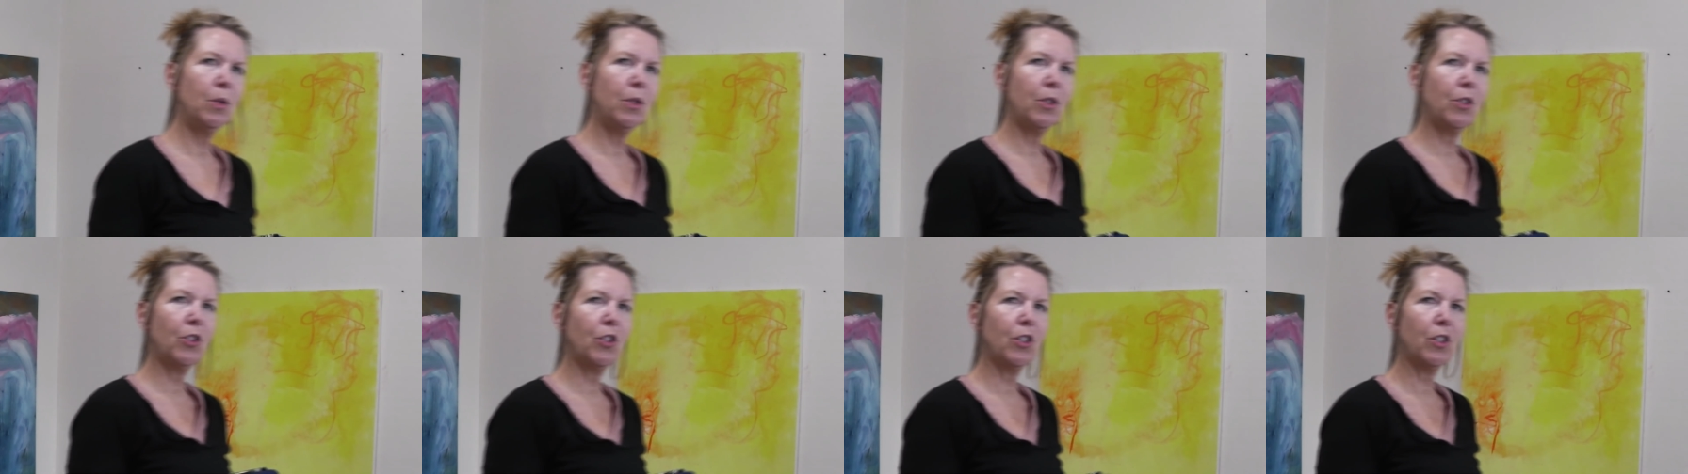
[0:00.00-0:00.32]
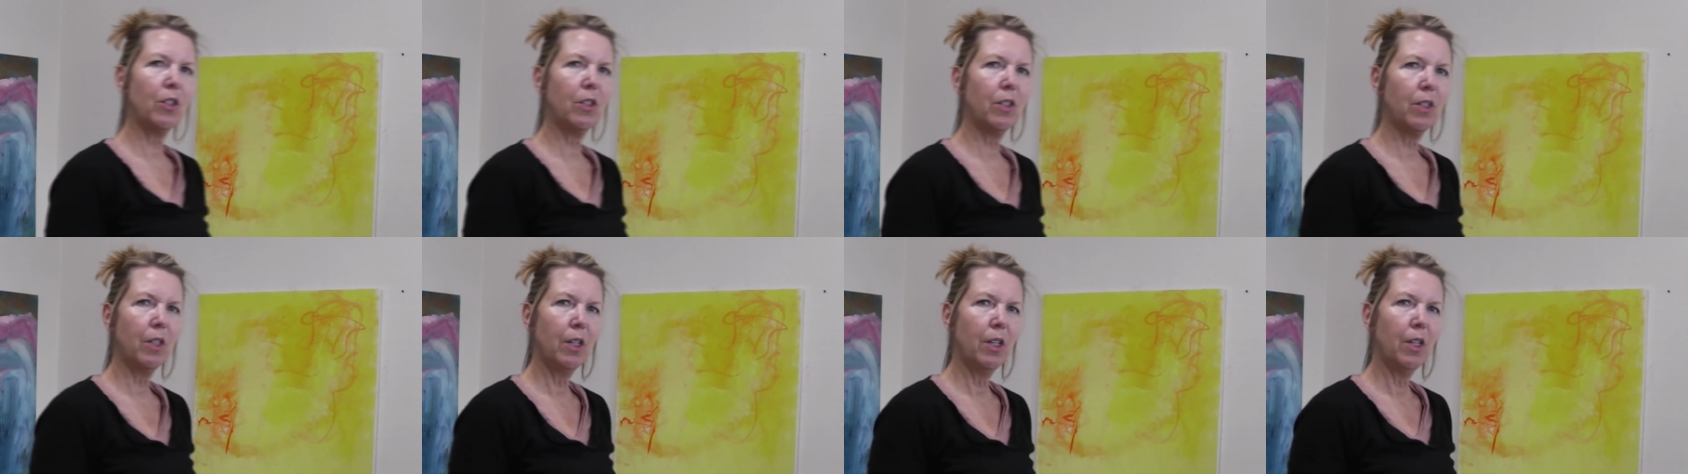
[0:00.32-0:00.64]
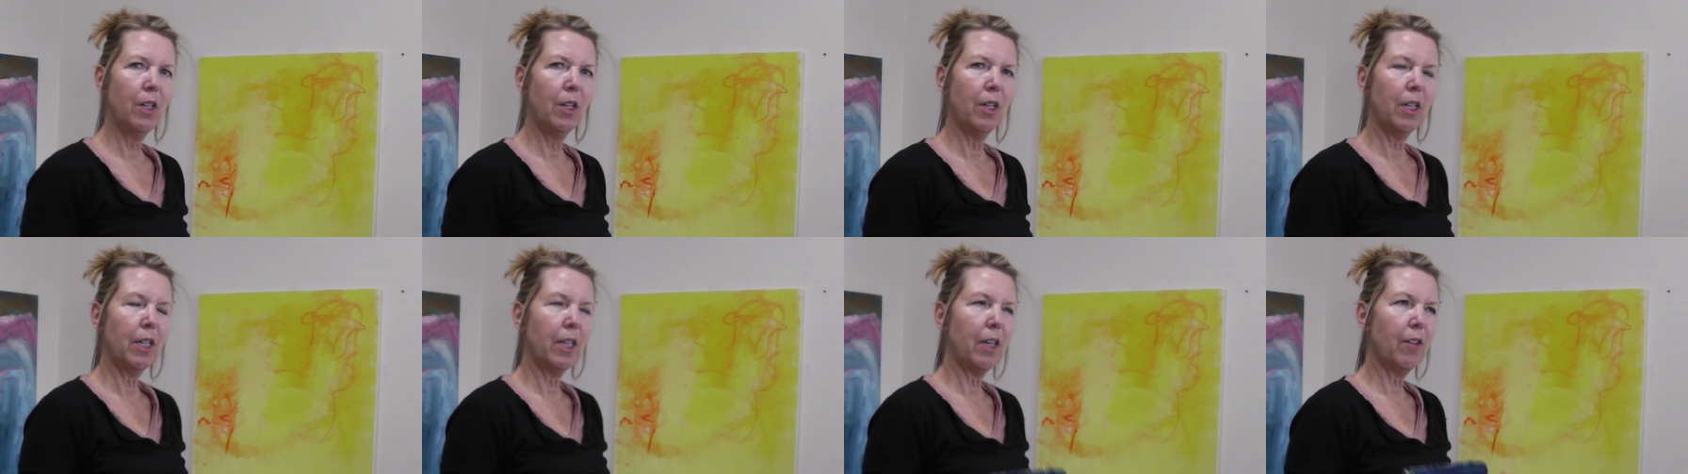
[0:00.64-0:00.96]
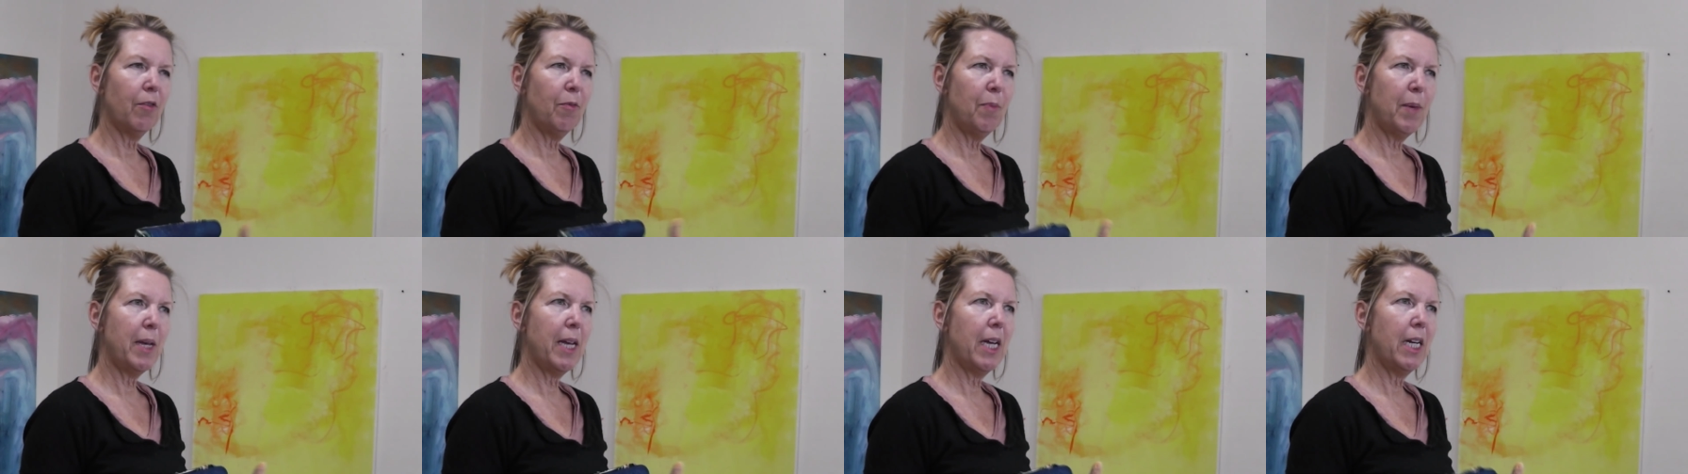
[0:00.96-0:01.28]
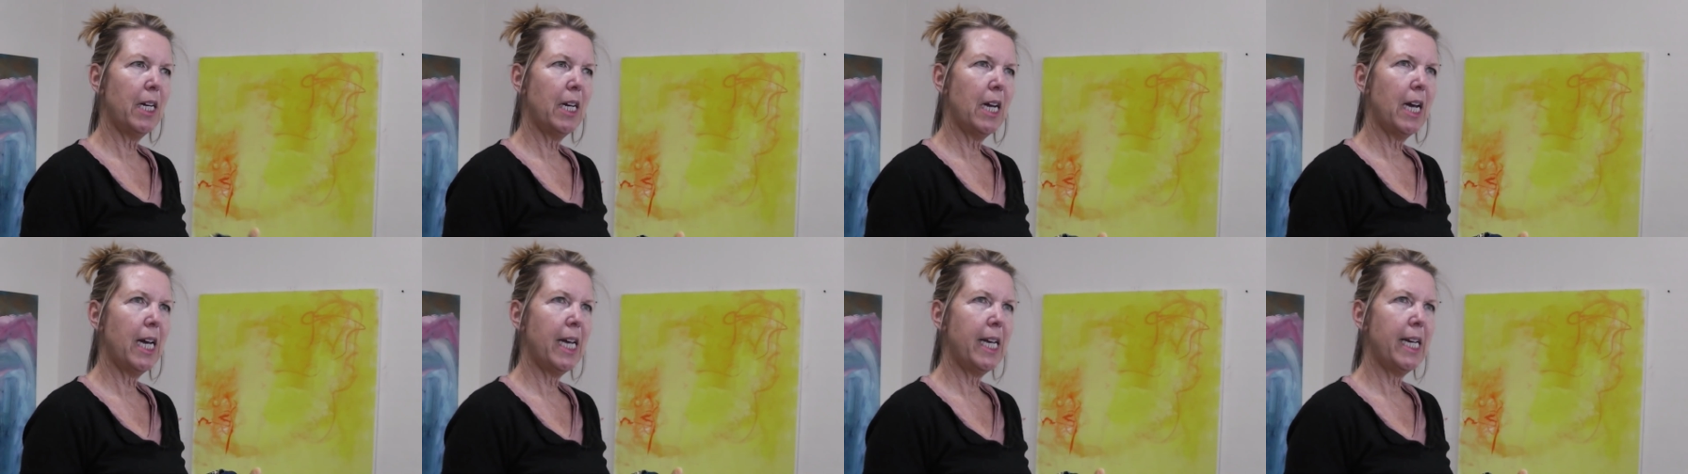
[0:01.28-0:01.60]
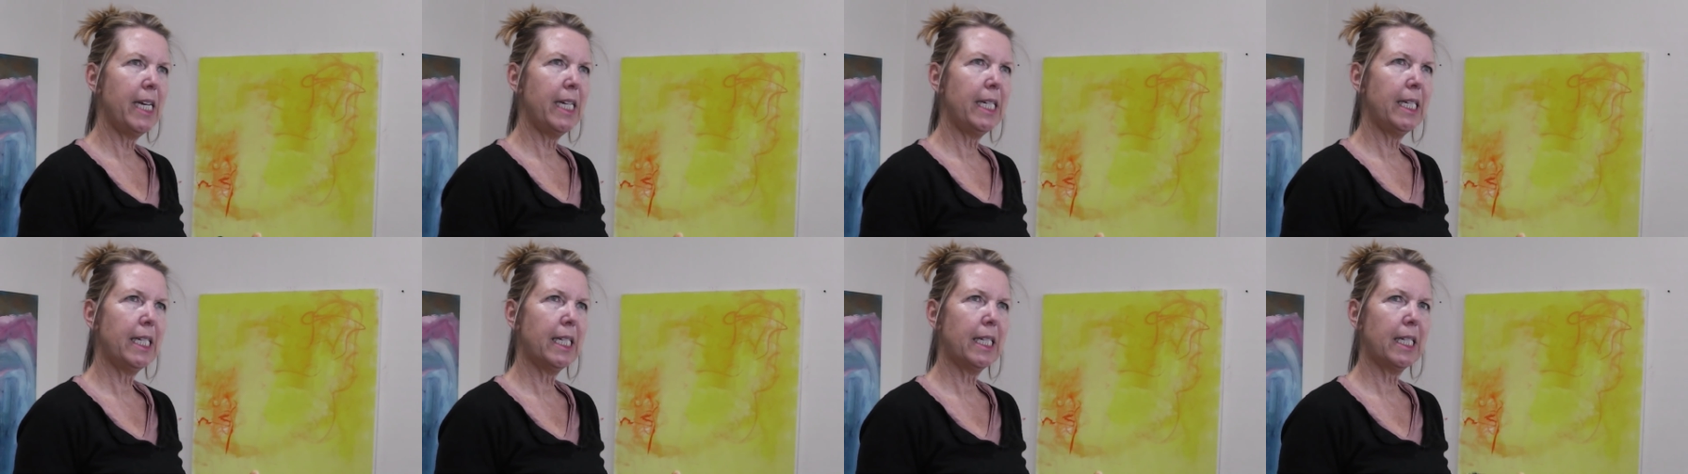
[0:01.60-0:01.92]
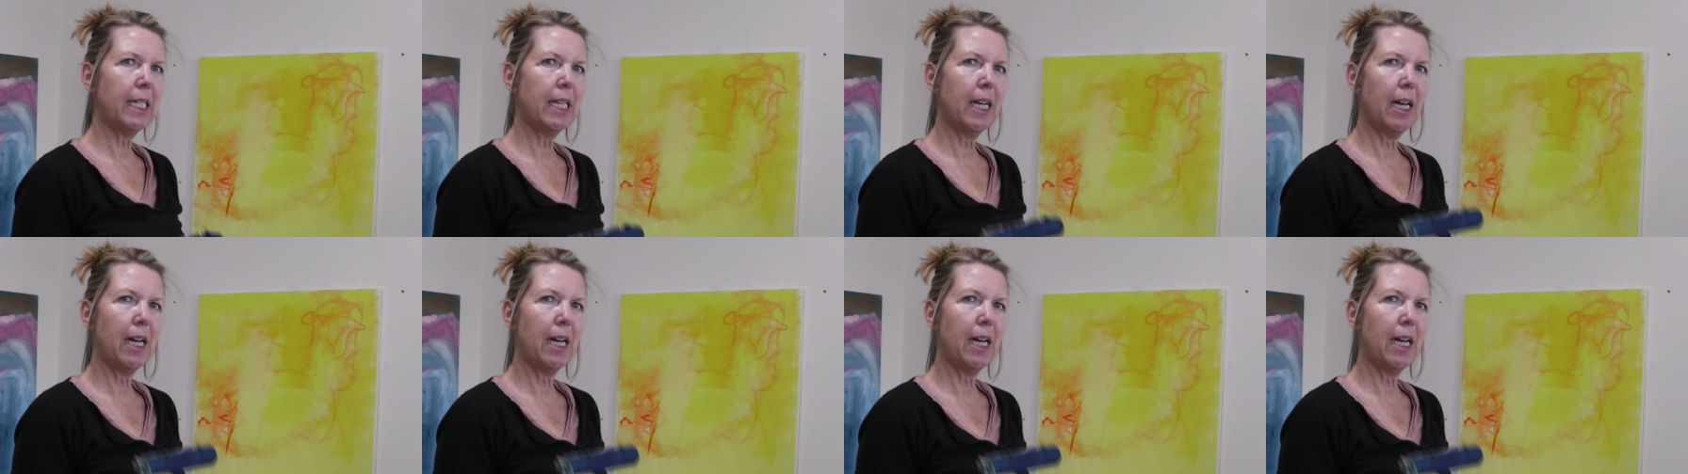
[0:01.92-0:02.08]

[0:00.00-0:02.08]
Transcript: is just give me a nice